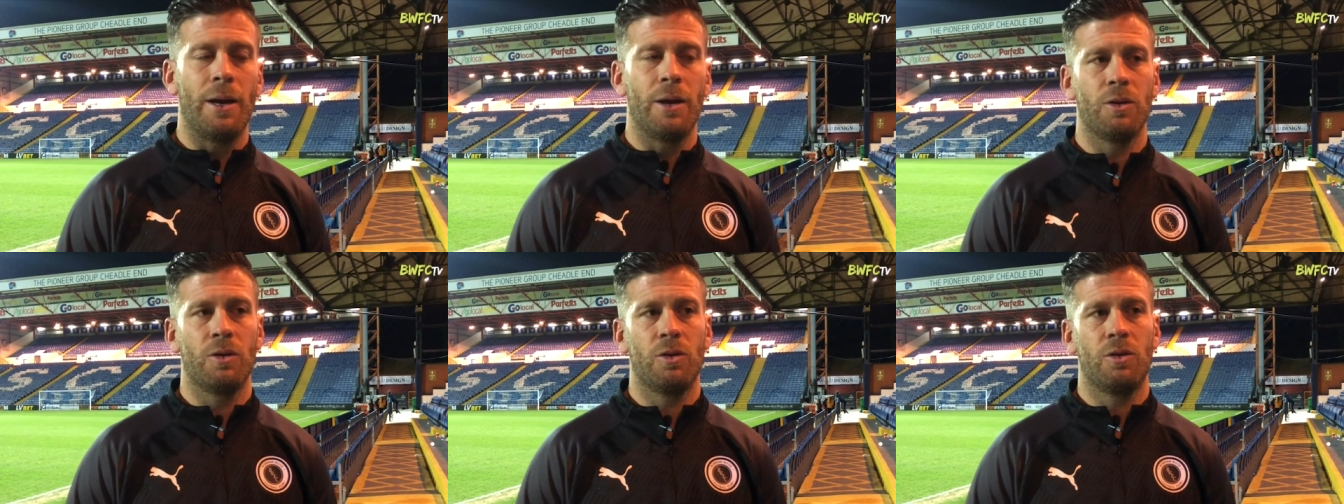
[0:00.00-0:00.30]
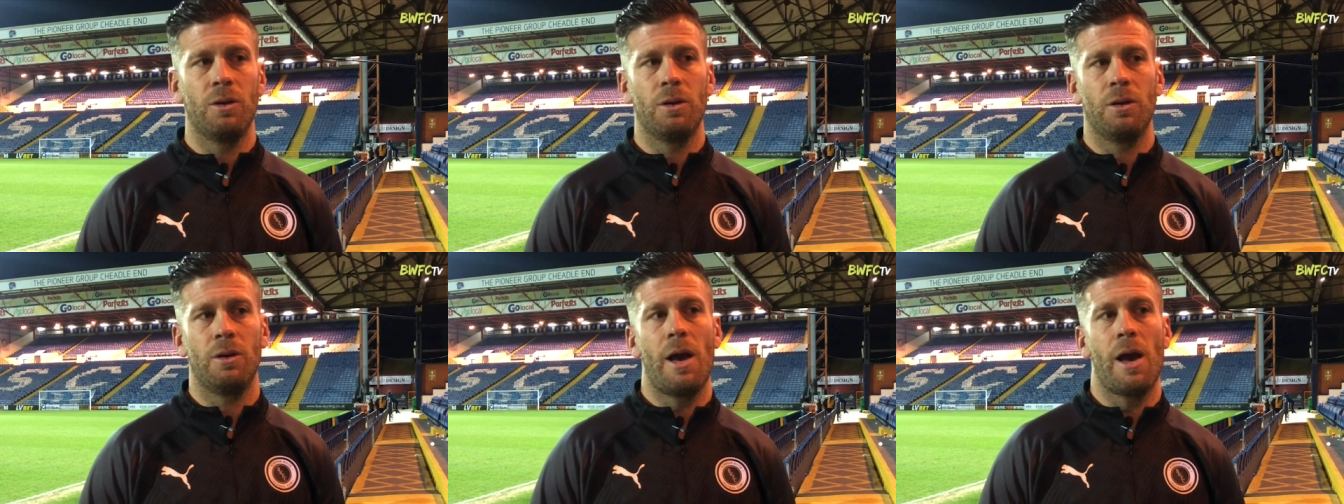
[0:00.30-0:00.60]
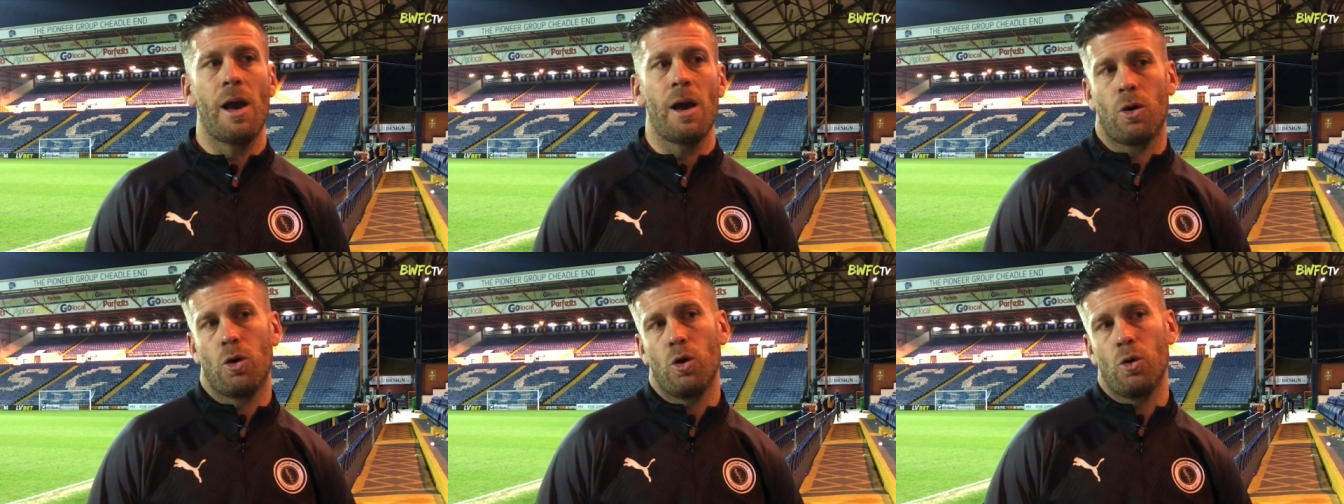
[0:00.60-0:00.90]
and
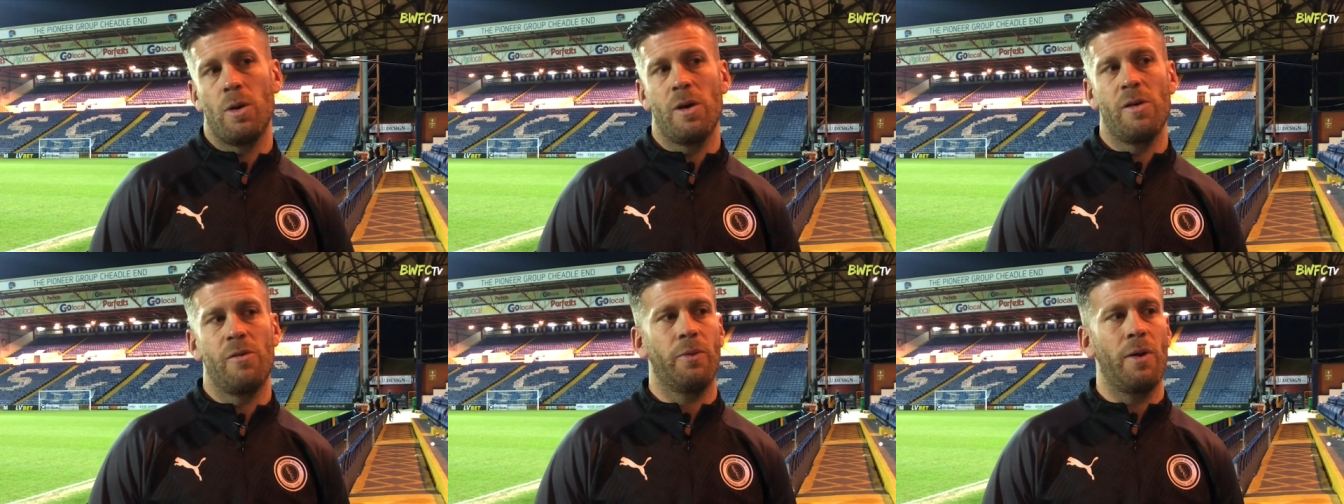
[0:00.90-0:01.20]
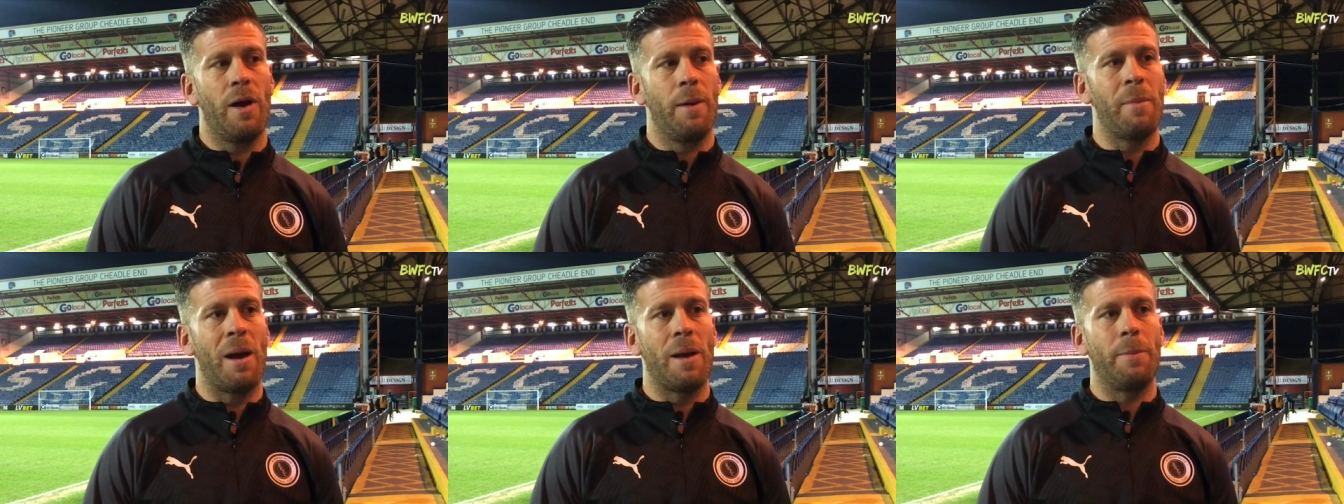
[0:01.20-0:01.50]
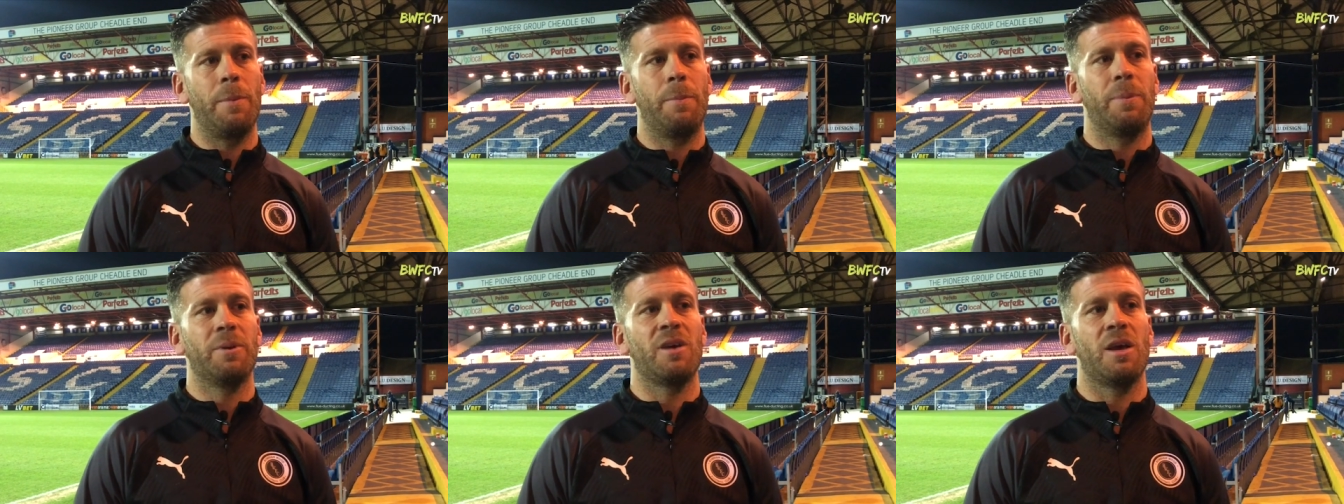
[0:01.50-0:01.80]
yeah, could we have
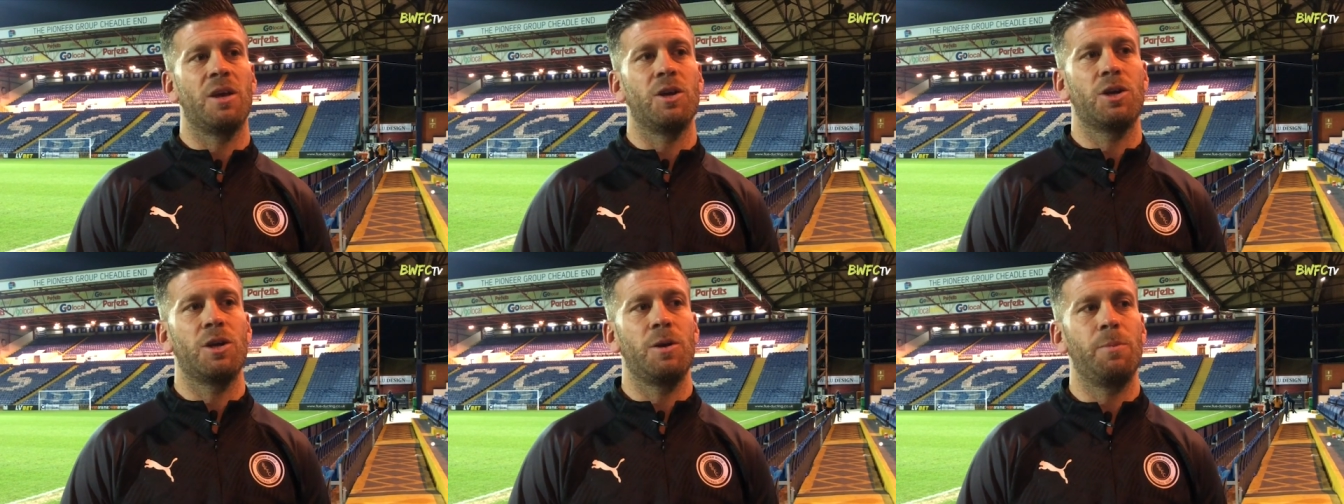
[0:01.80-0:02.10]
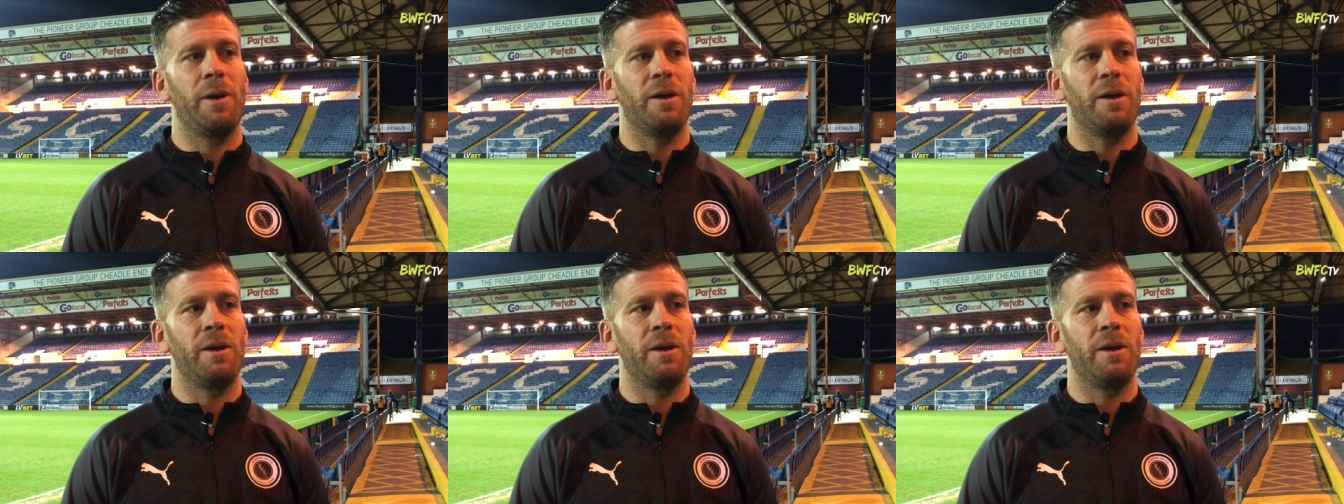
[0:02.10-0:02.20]
maybe potentially